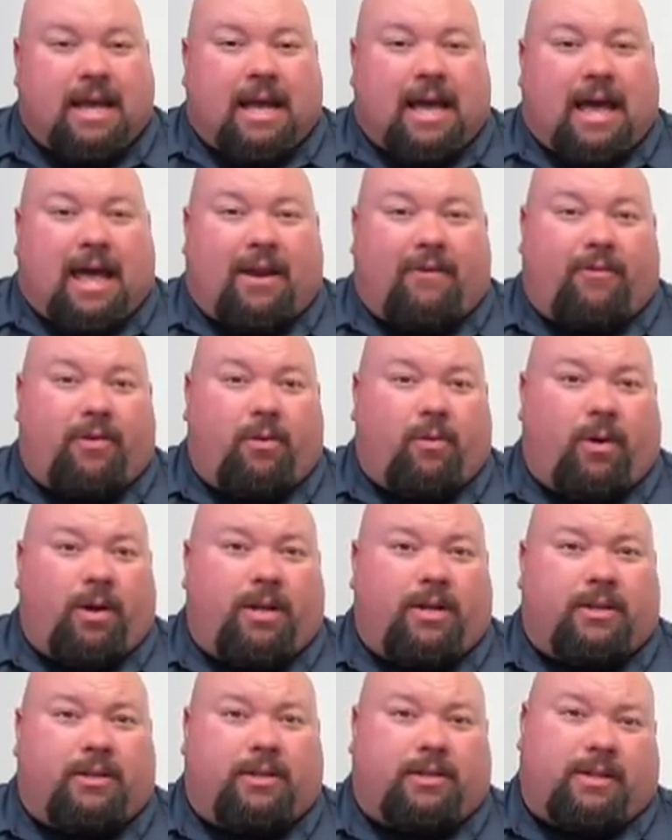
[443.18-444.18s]
And if you
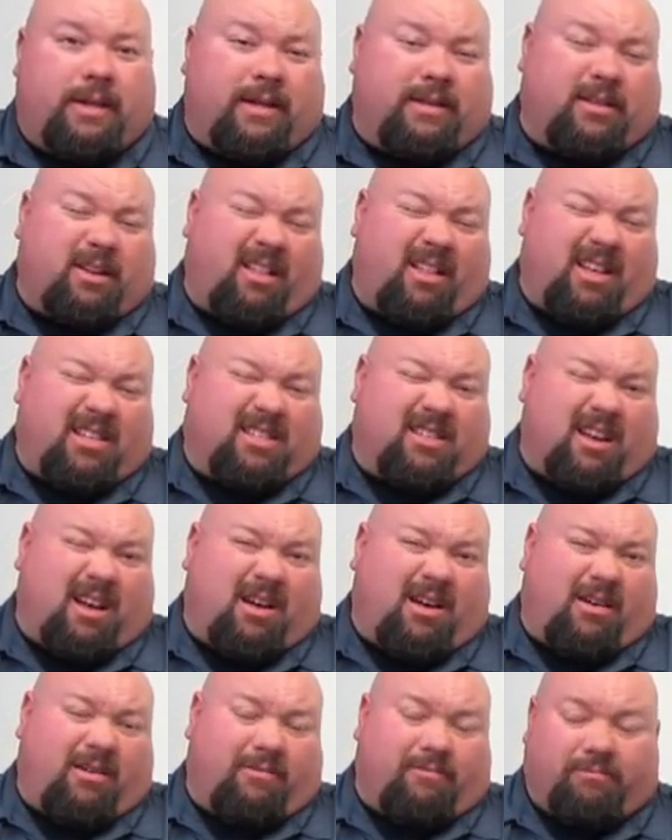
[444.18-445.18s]
want to, that's all I
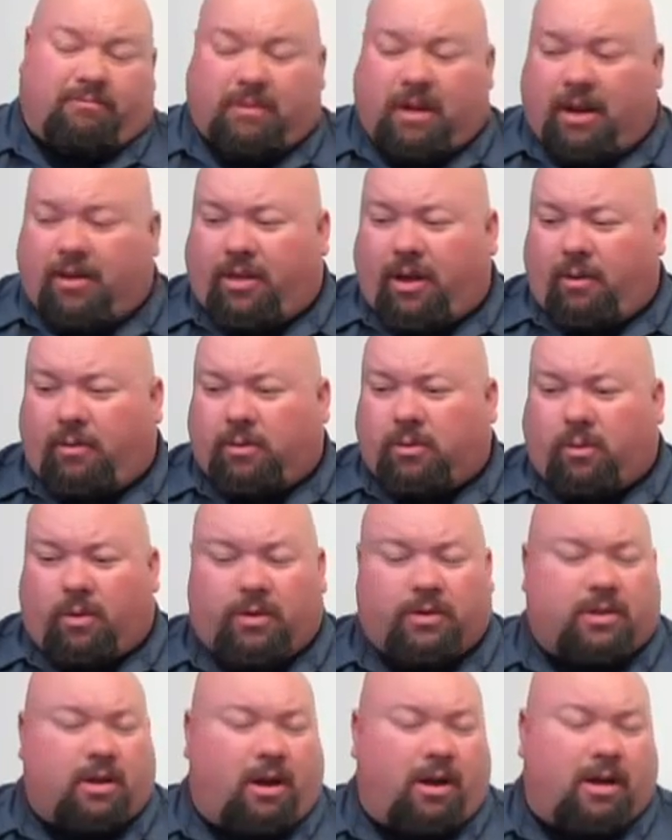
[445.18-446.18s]
saw that I thought was
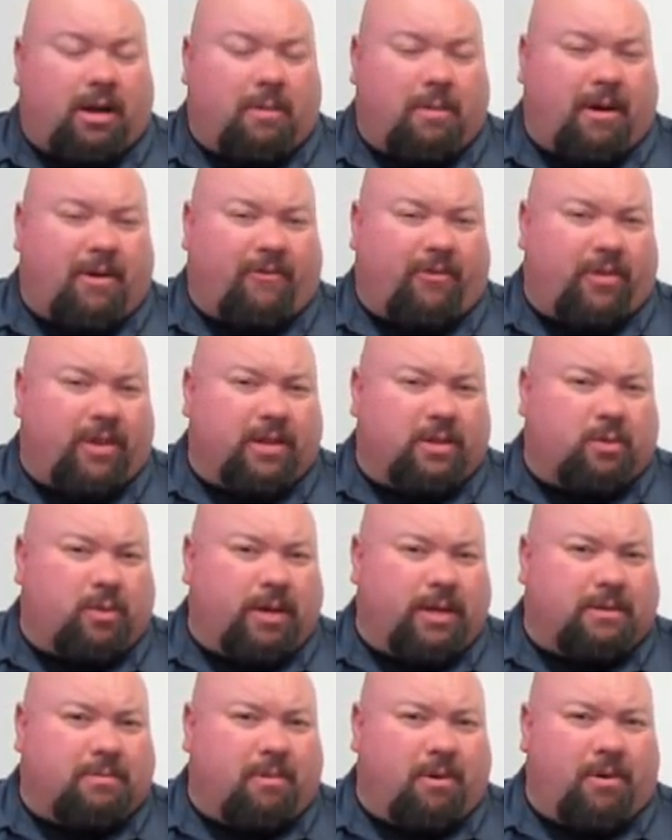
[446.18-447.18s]
worth talking about for this
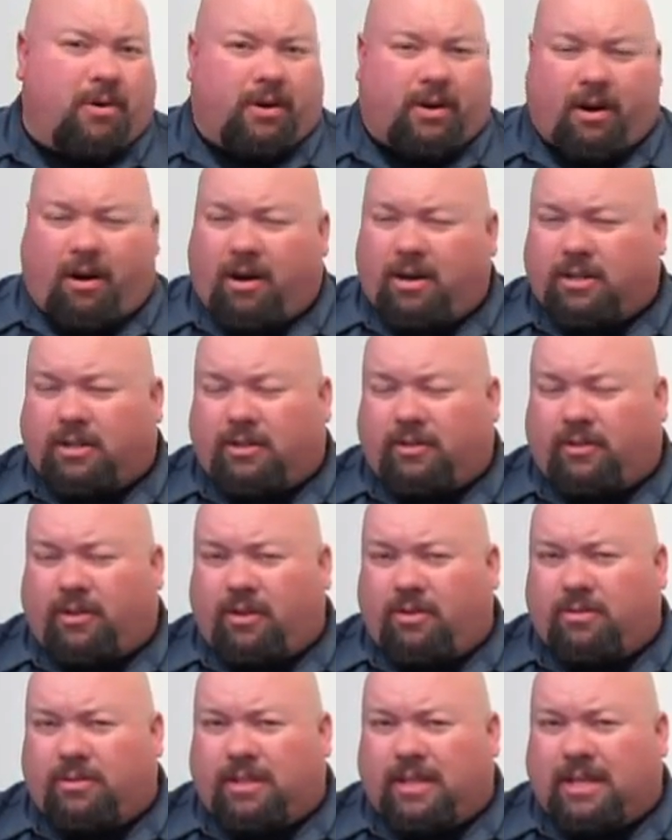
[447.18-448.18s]
week's Motor Cars
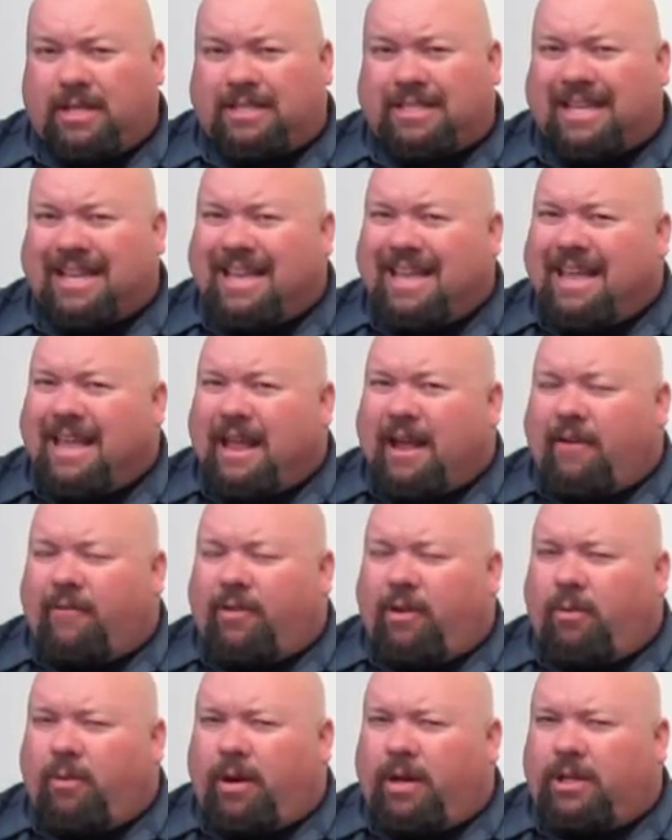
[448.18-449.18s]
Enthusiast. If
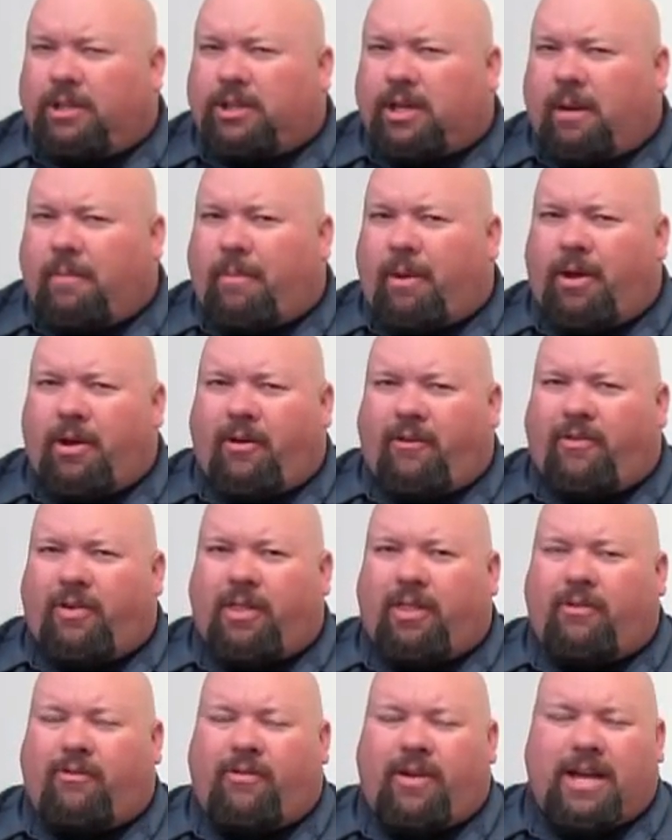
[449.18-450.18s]
you want to jump on over to
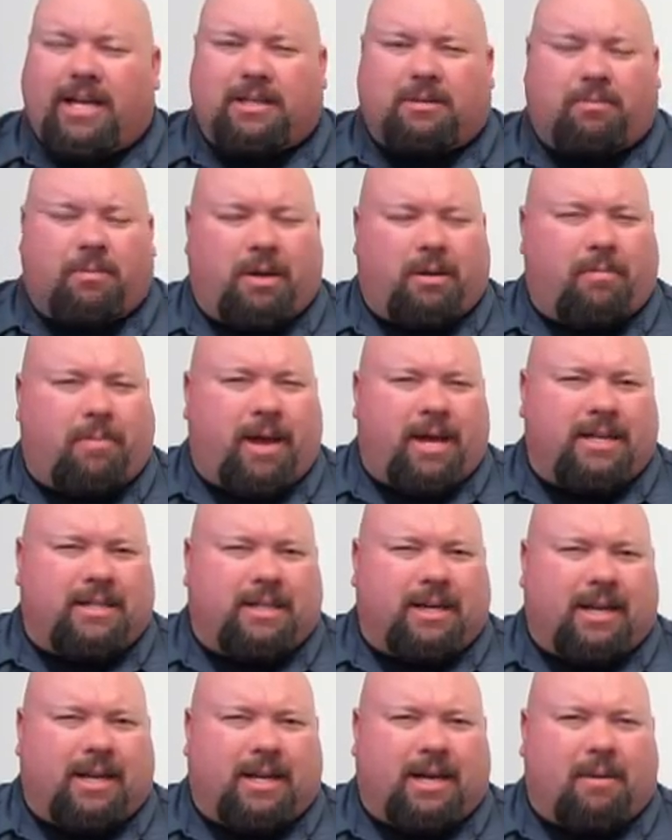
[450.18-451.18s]
the Facebook page, I
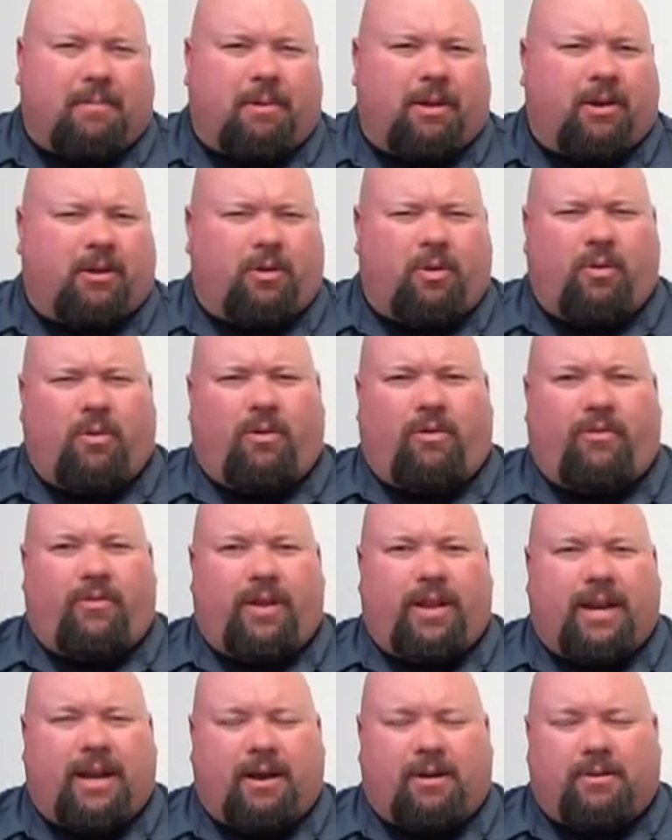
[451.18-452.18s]
got a couple of cool
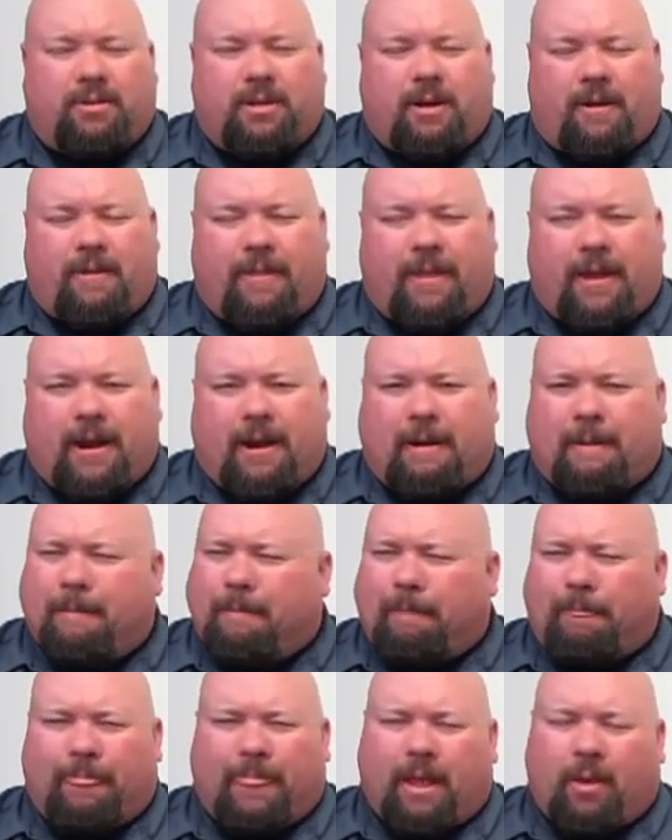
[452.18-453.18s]
videos on there.
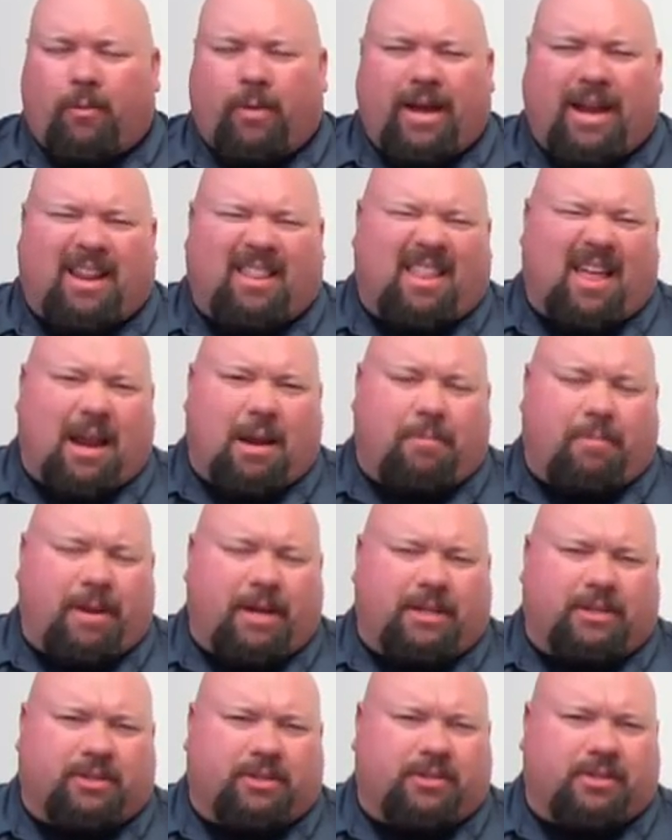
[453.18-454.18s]
We got a lot of
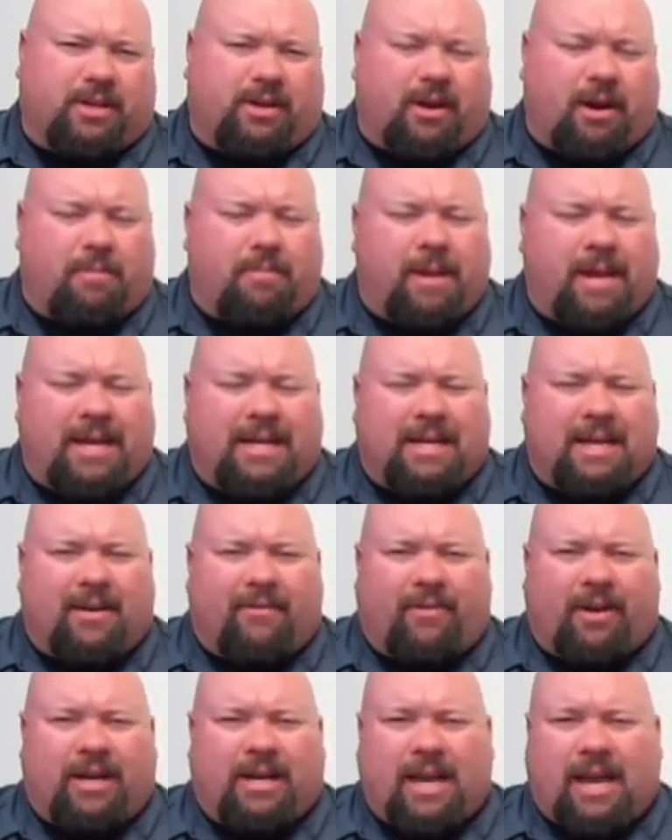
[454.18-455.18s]
pictures that are updated
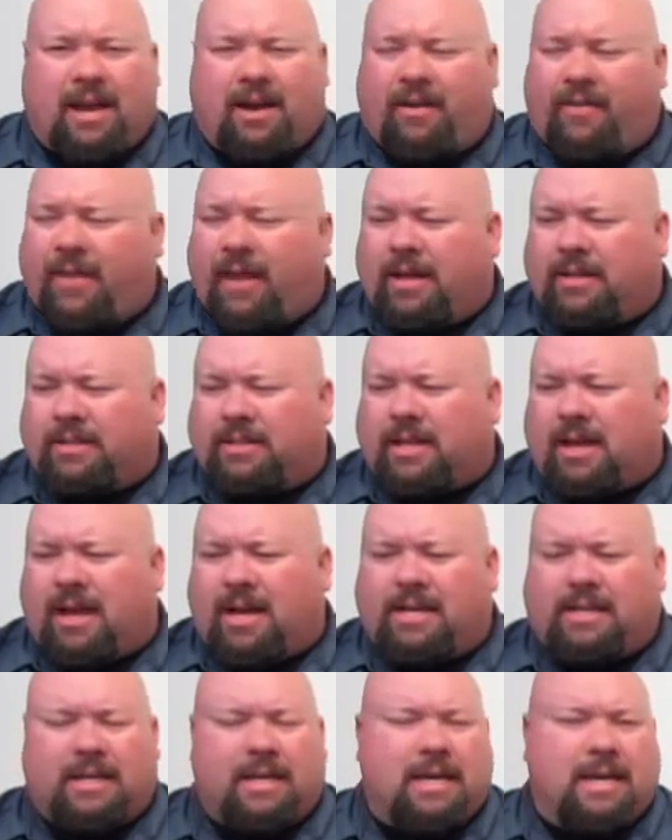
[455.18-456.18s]
every day on that
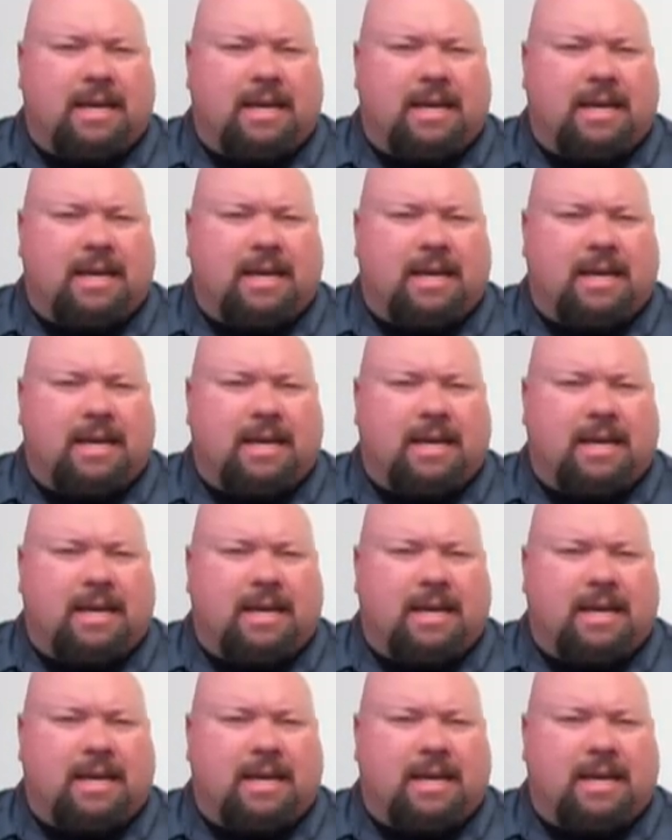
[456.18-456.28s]
site.